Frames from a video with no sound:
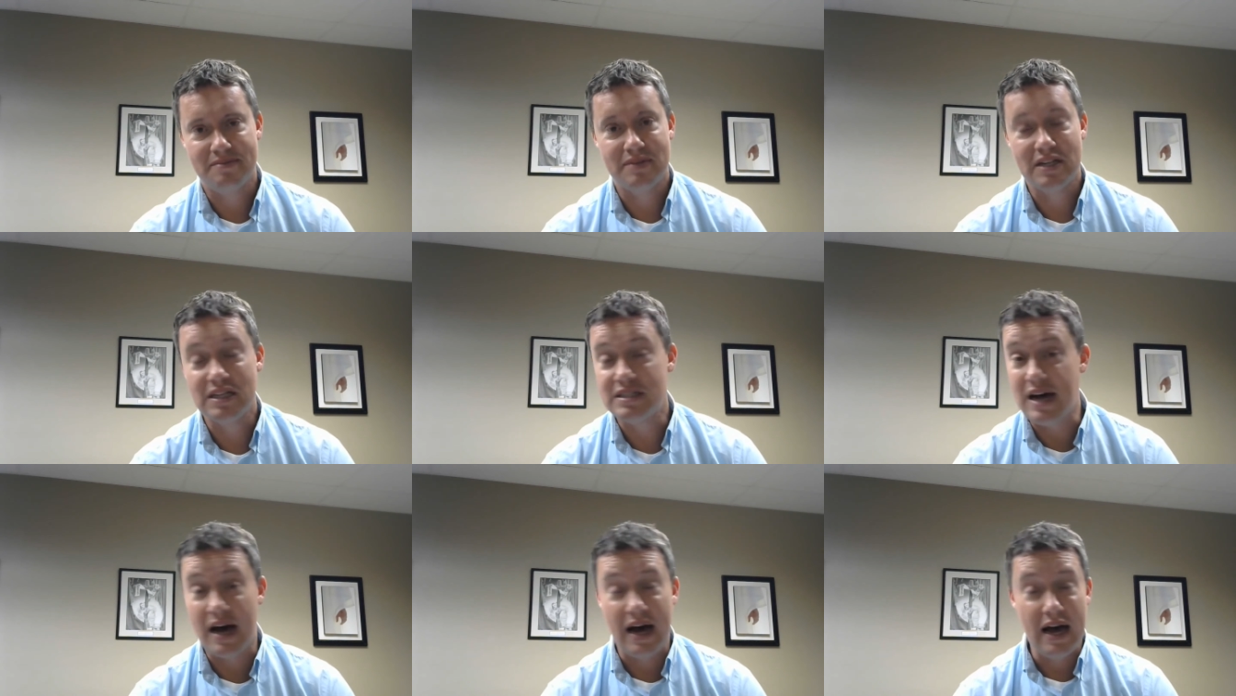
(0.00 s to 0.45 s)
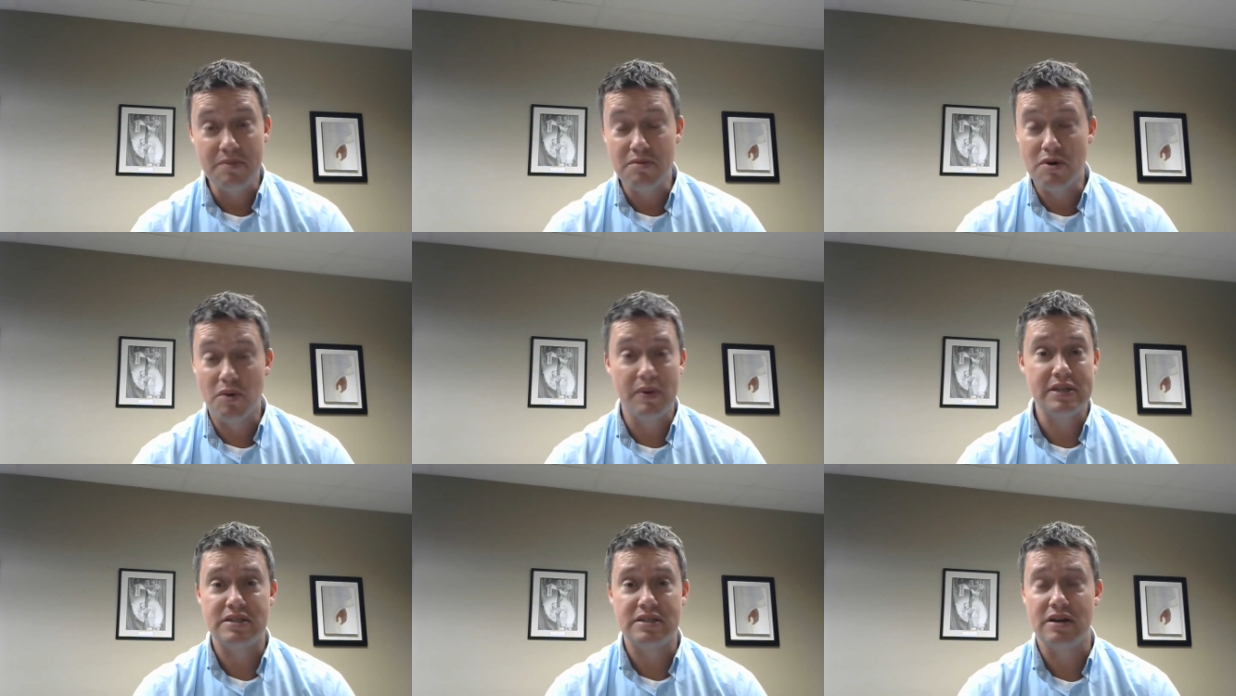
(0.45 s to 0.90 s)
The time
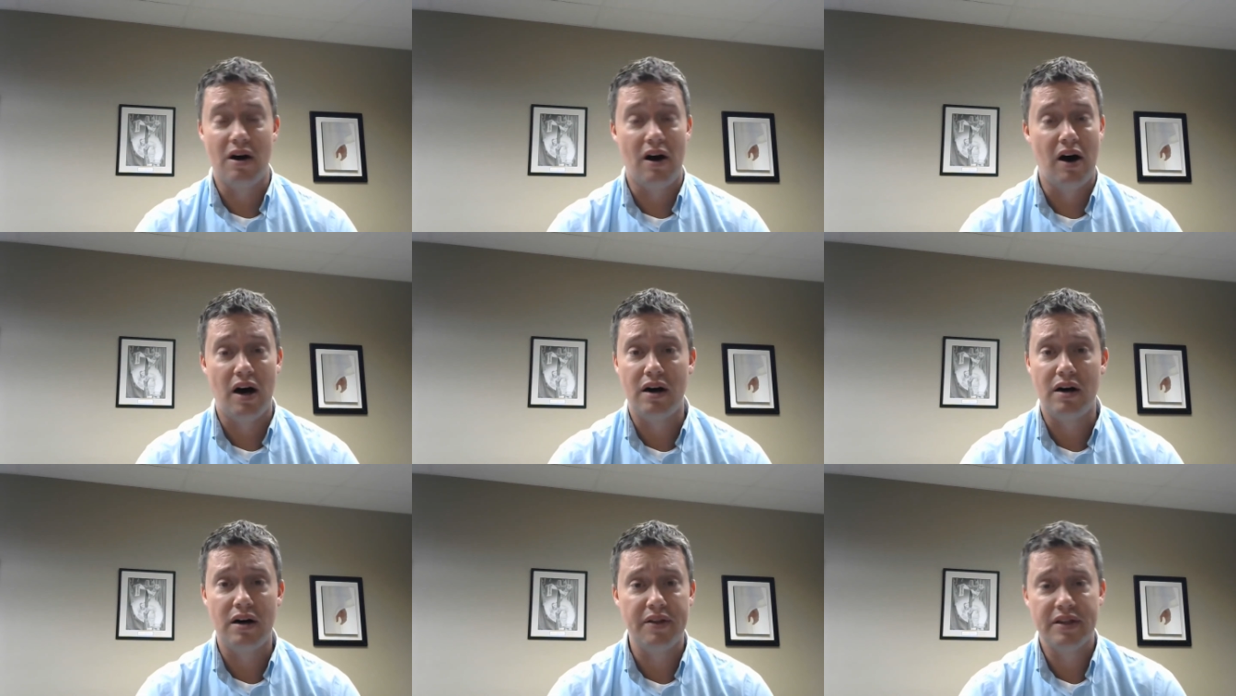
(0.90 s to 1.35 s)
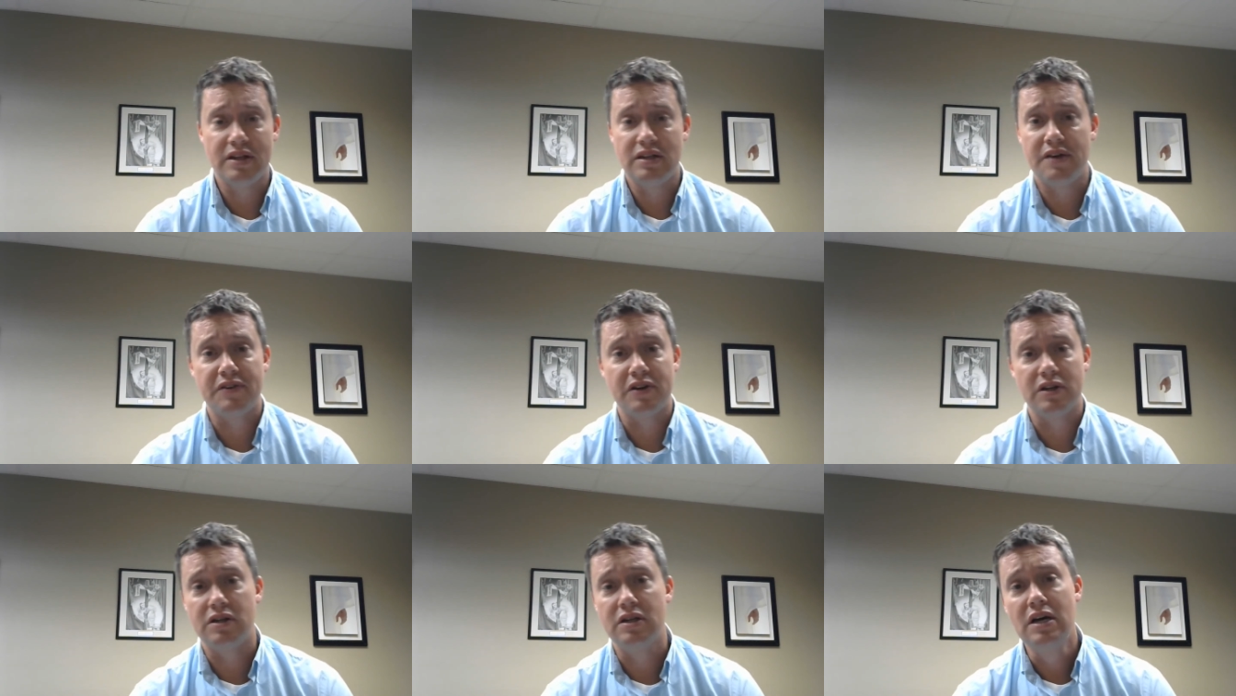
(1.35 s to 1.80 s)
when we see all the
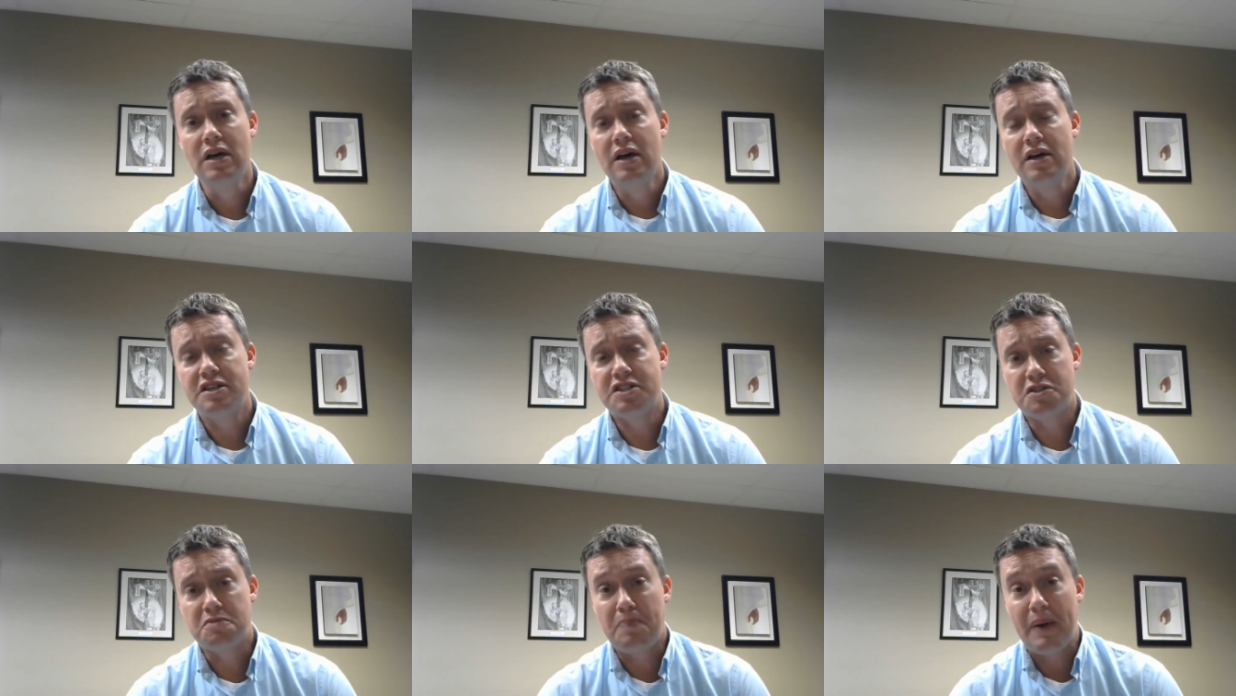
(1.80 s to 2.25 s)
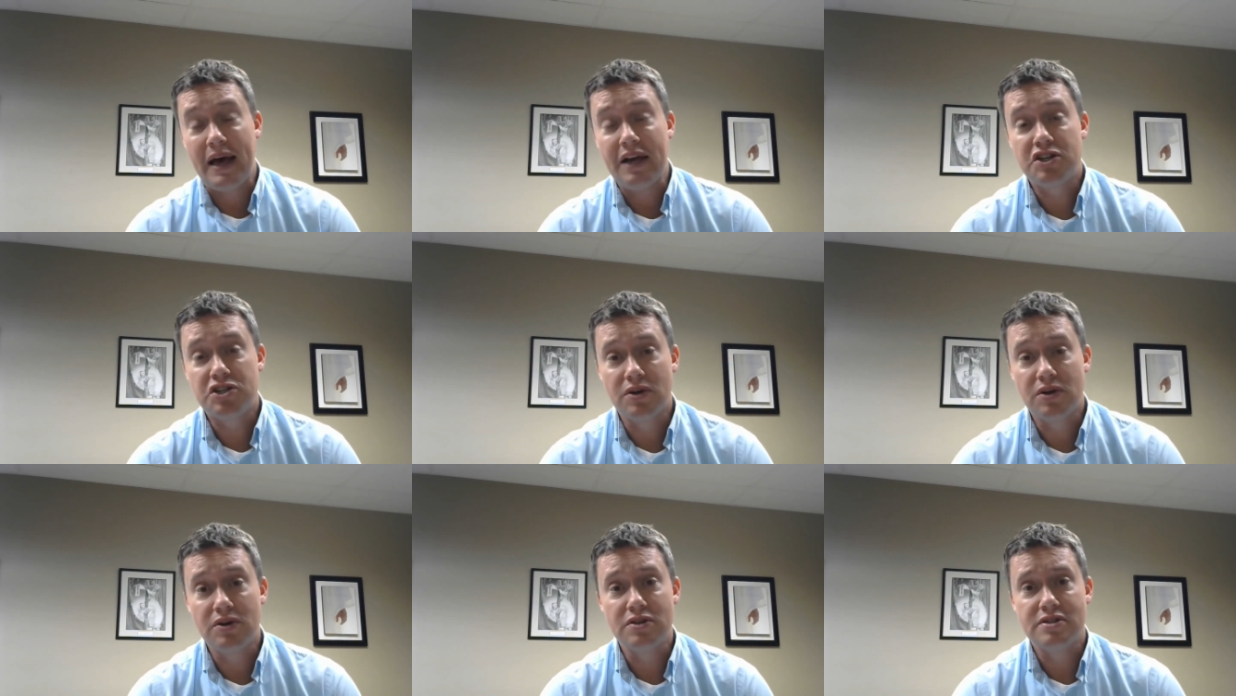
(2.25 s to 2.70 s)
different
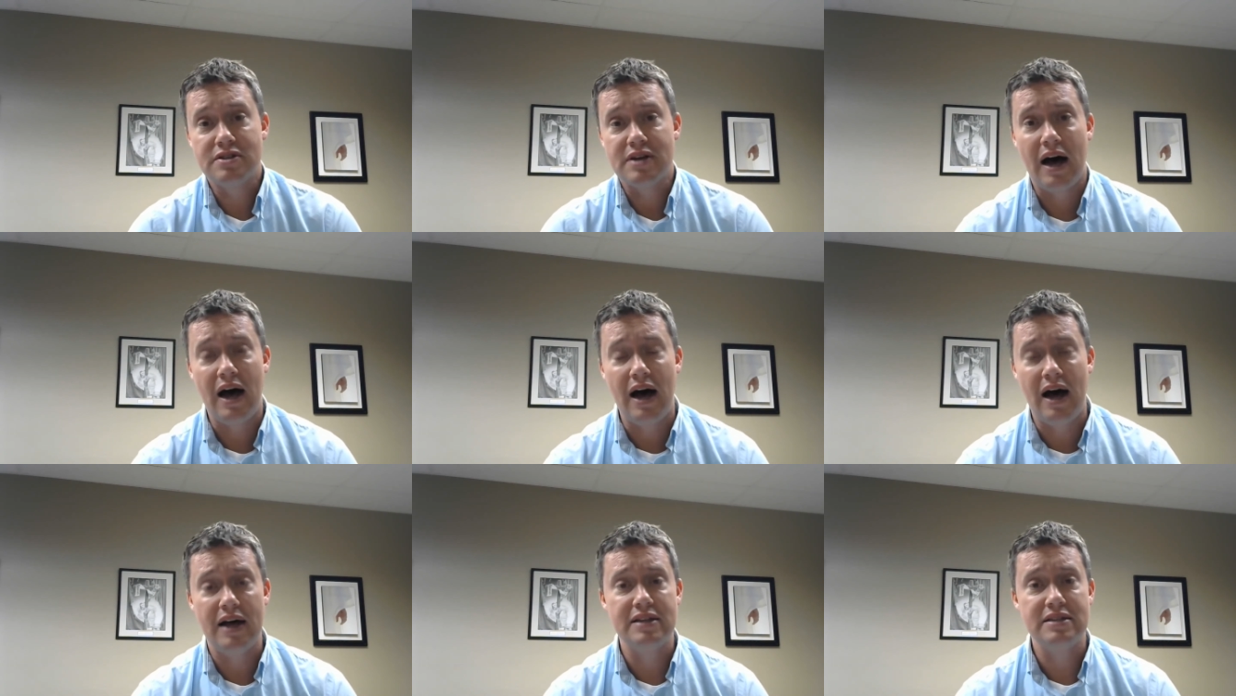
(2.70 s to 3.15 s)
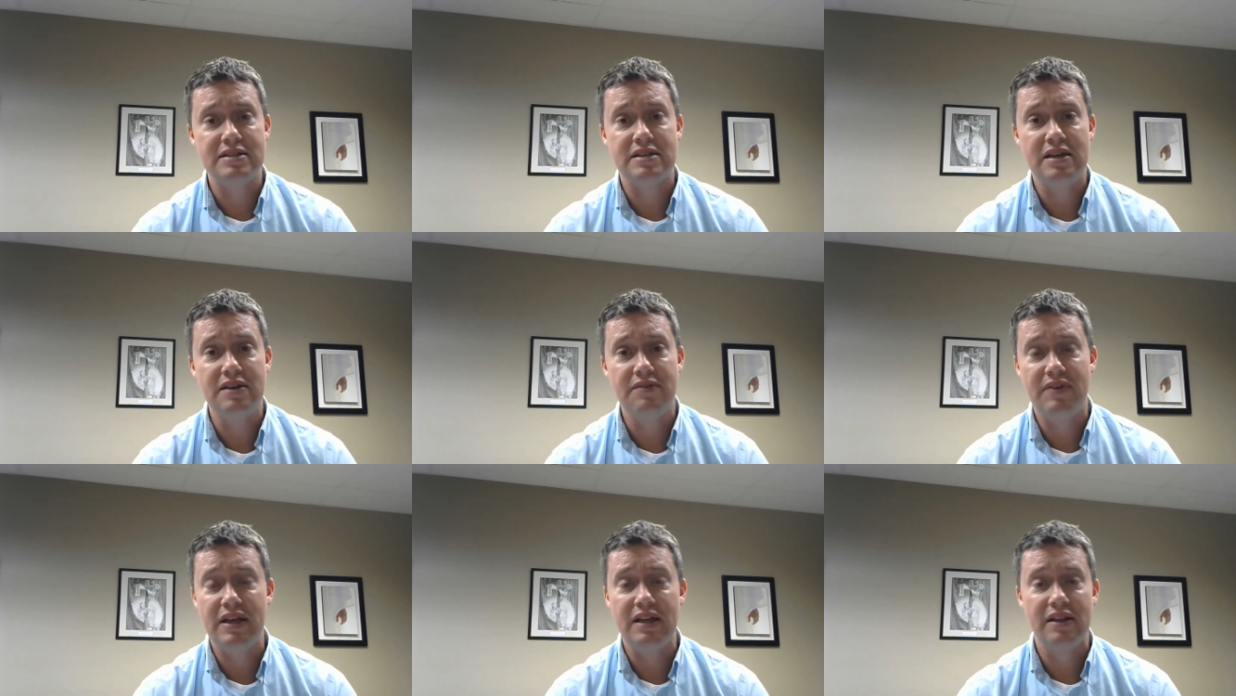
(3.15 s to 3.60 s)
specials on
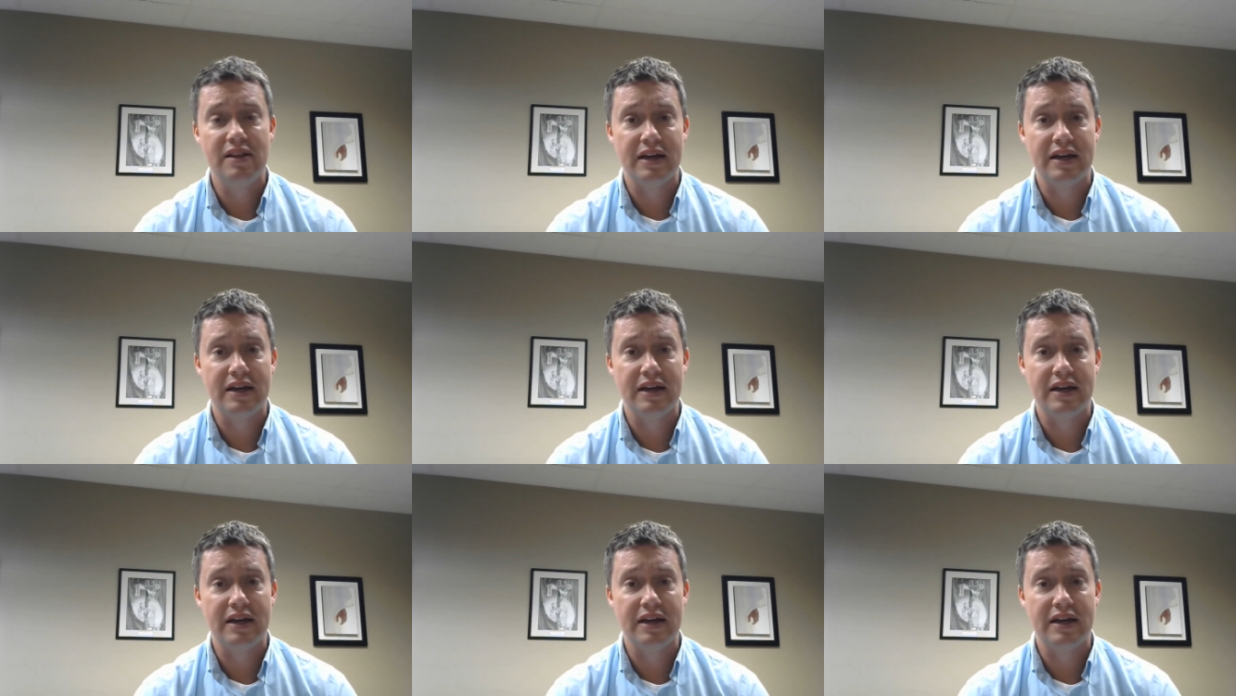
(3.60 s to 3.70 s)
TV,